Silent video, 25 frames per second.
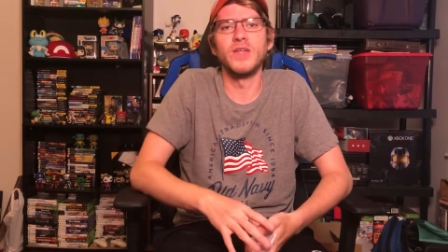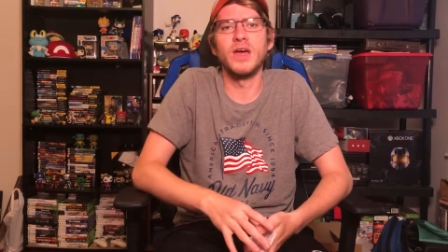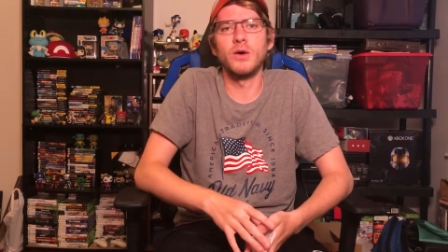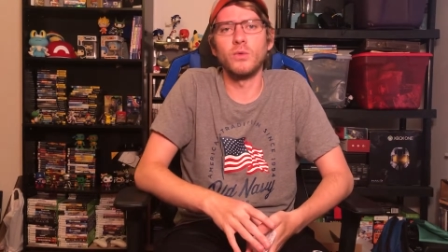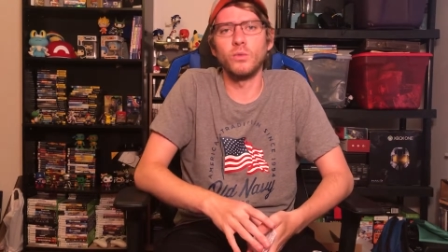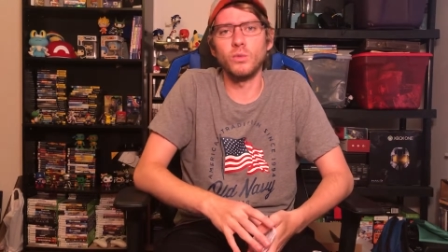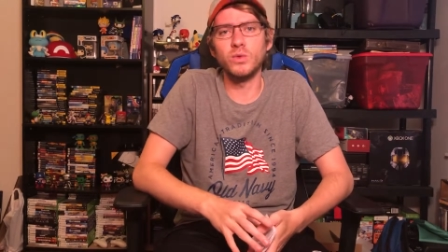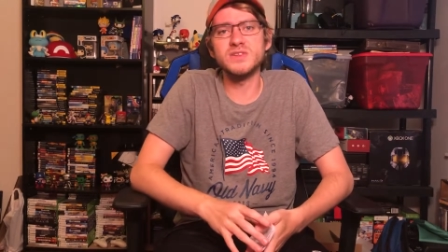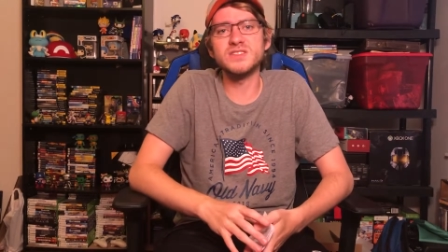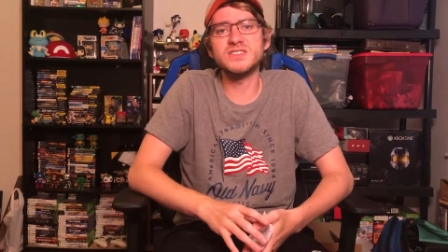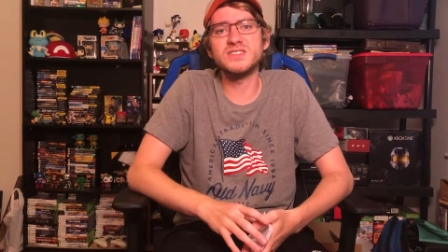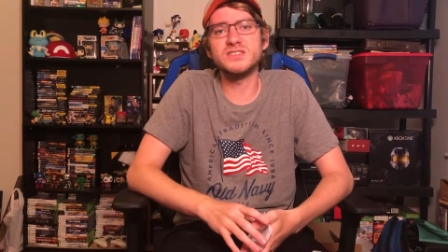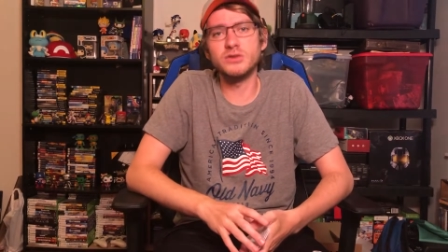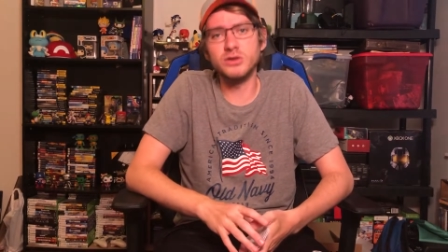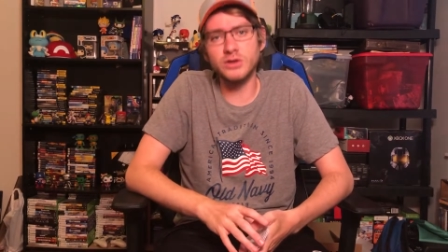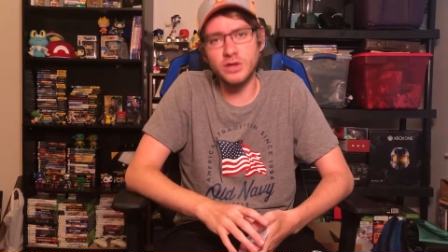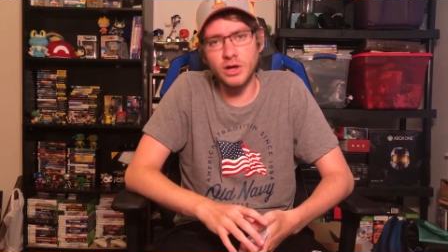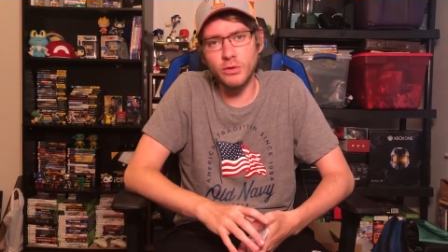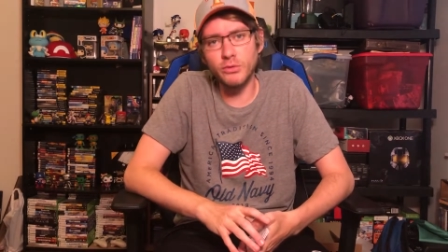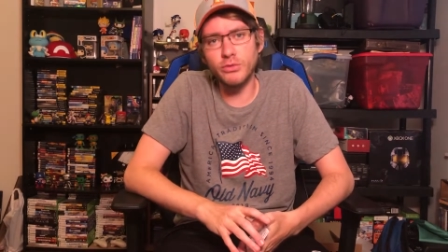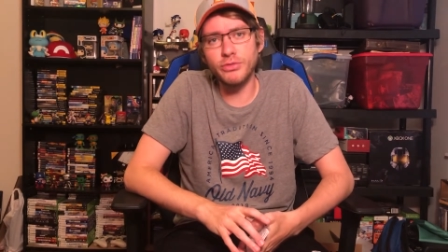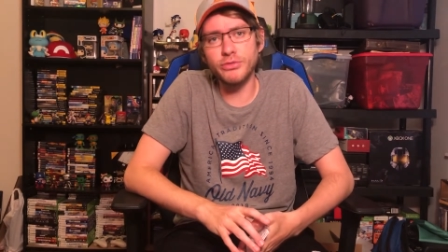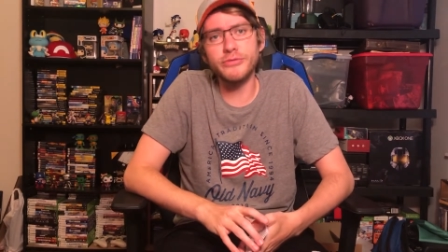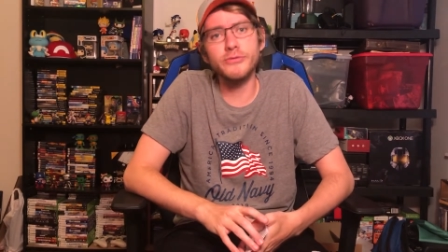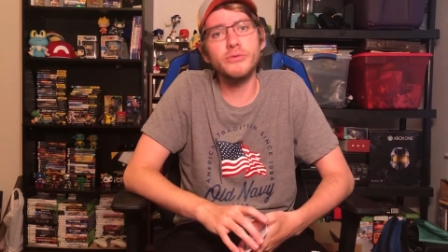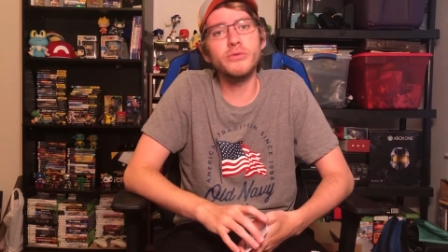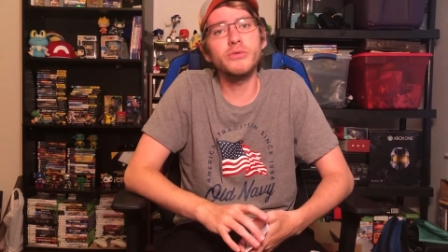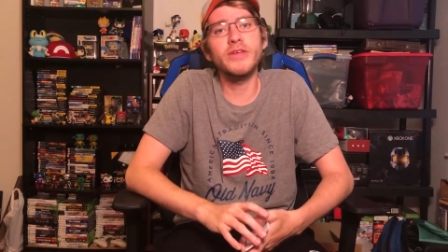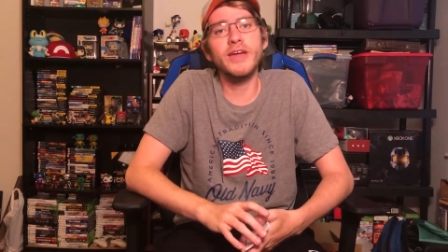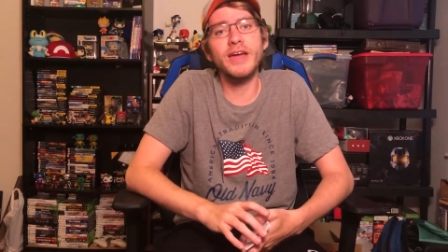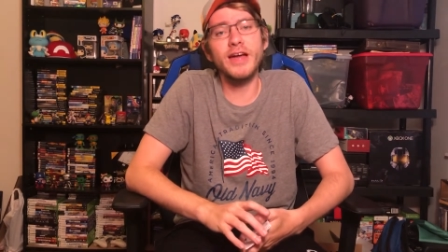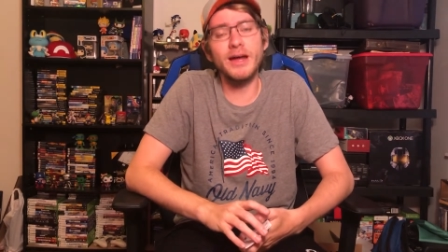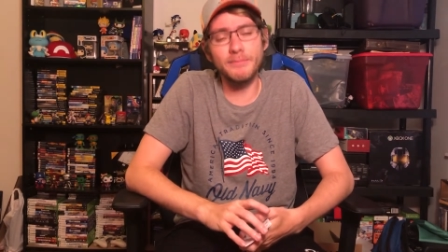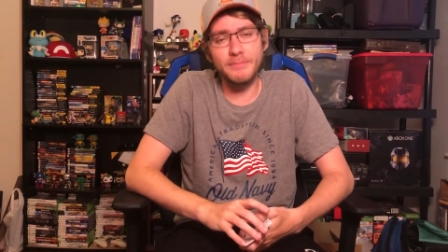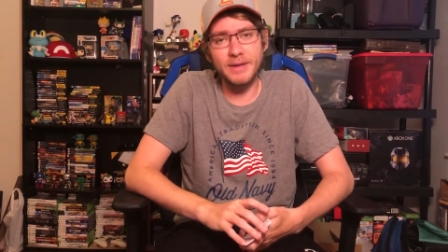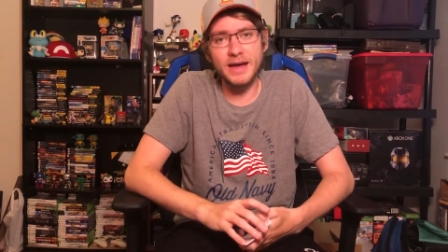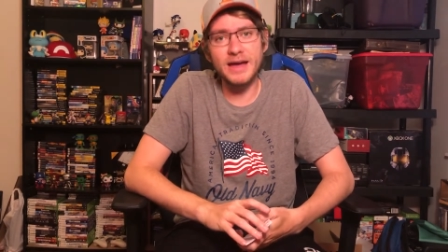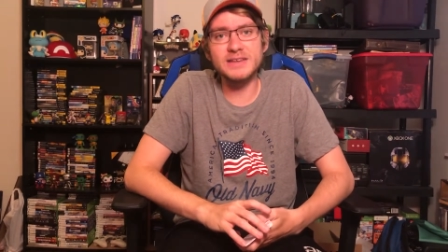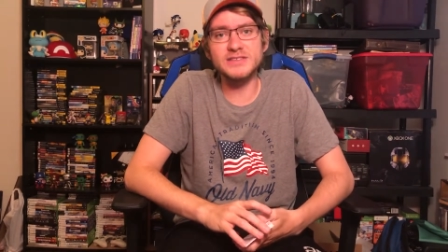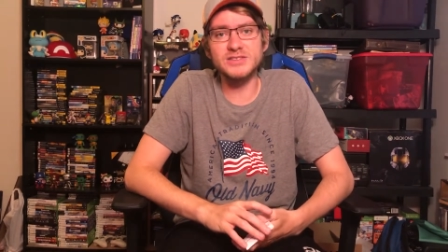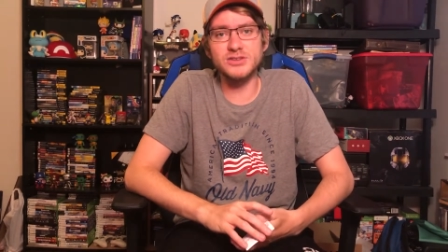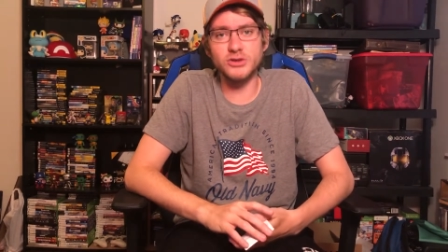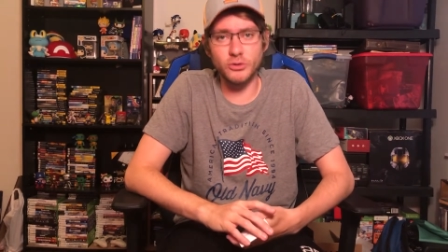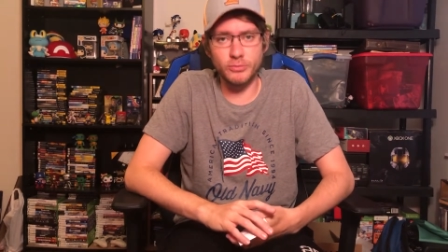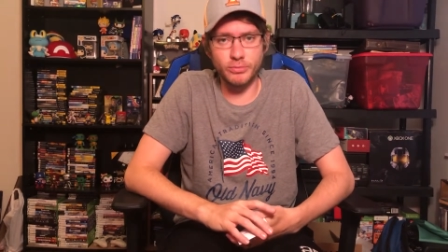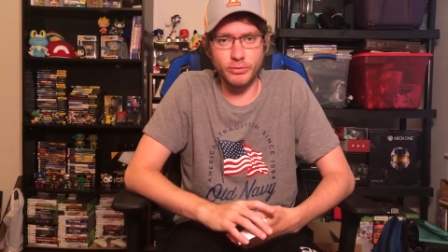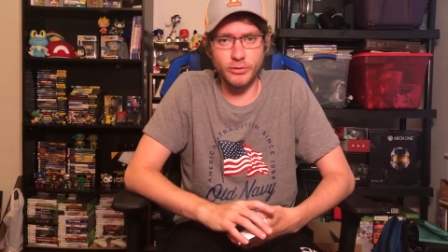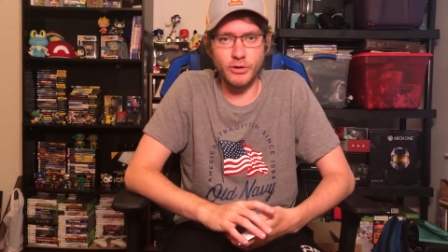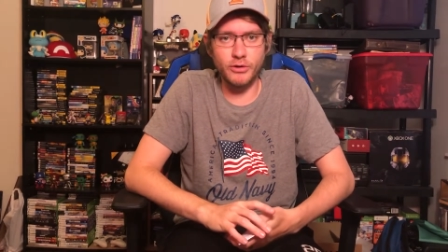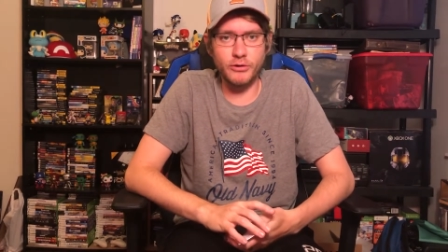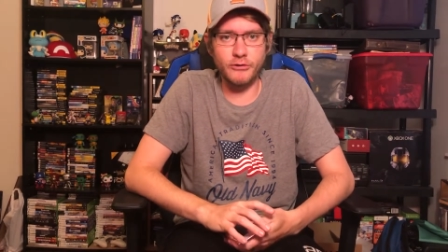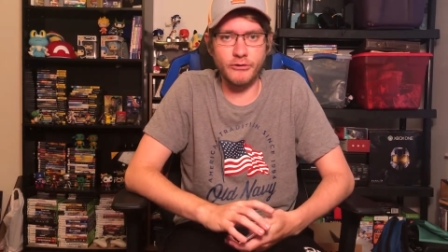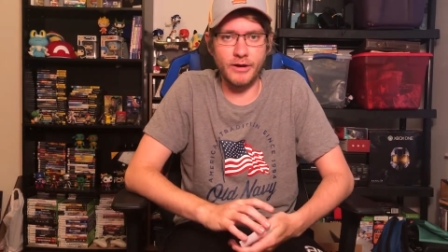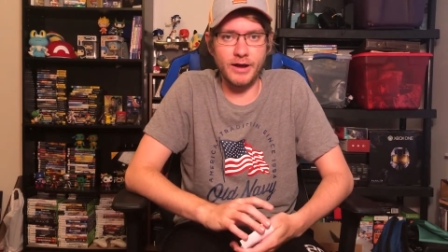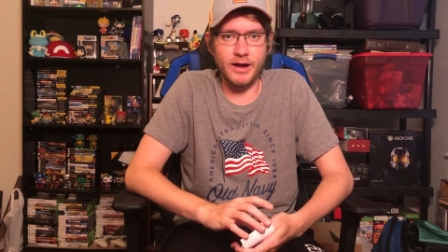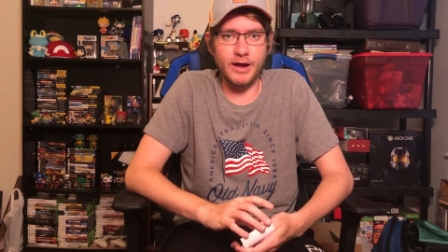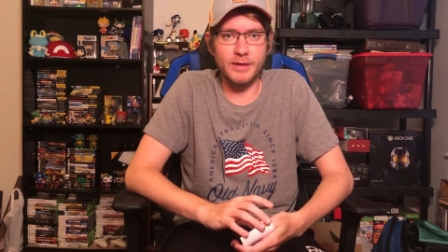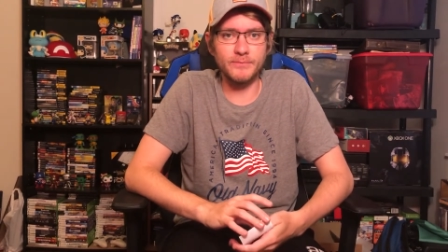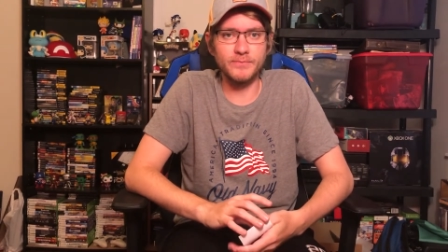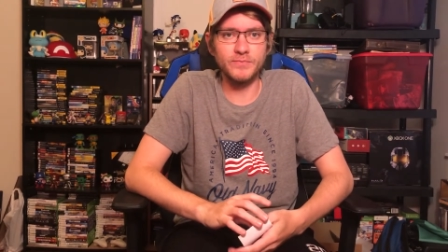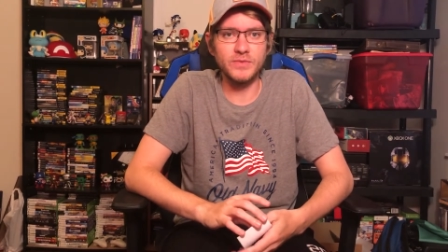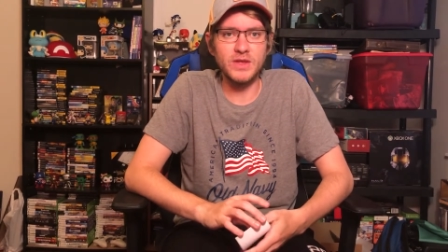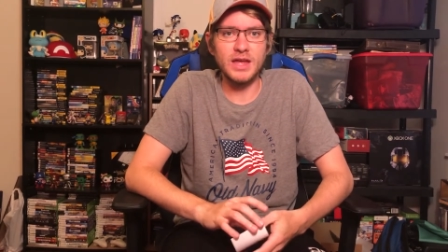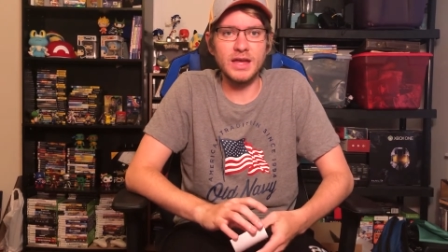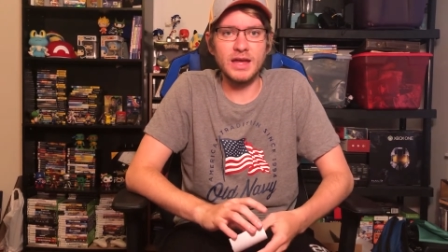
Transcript: was to go through the Ambassador program.